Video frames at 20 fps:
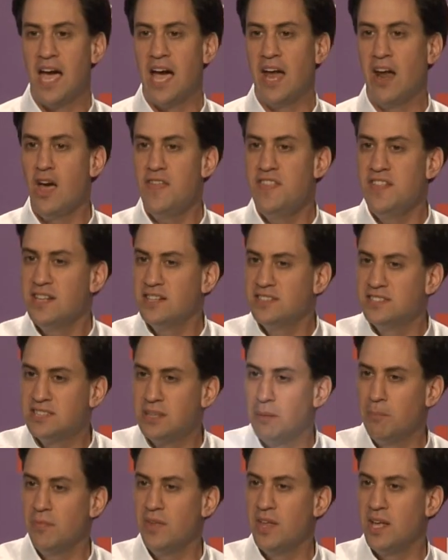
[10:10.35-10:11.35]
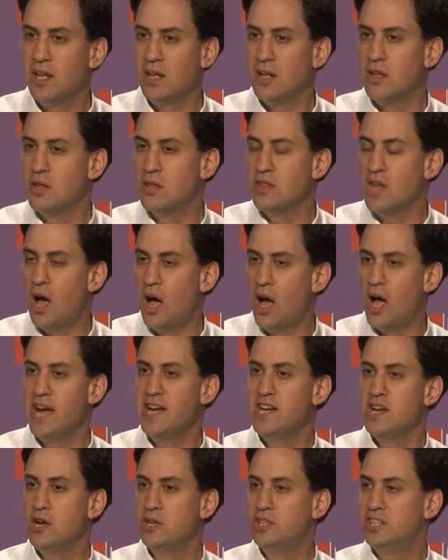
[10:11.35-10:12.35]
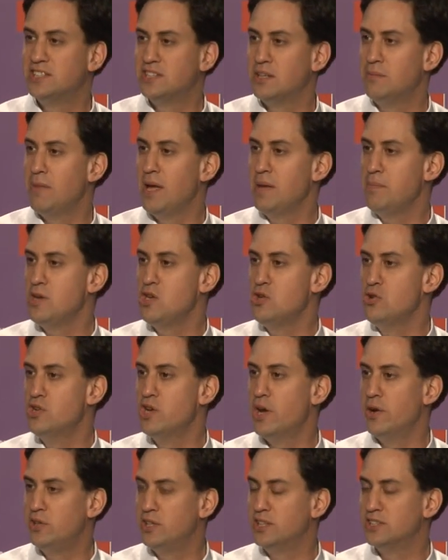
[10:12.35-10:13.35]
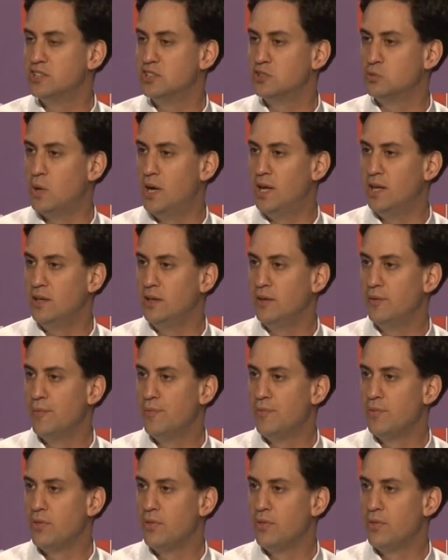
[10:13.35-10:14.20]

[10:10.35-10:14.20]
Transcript: And I think there's something that I notice and maybe you notice as well.